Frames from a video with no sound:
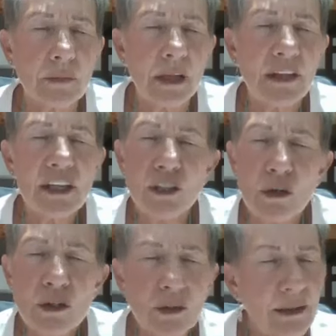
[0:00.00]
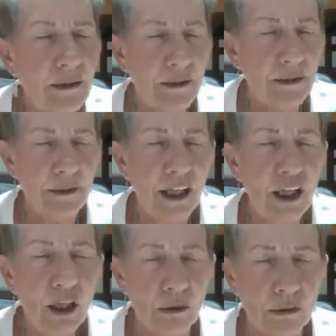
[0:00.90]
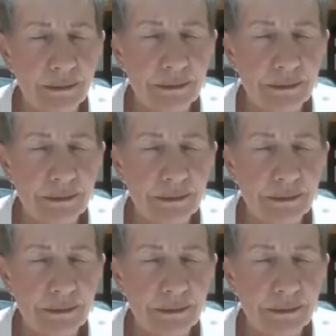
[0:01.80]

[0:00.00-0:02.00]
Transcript: there's no strength in you.